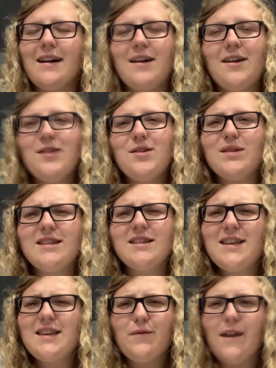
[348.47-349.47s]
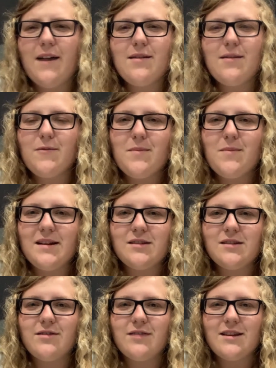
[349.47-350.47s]
don't know, let's just get fired up for
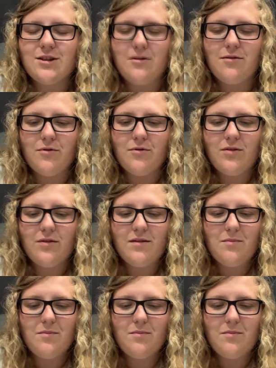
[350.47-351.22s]
ministry in general.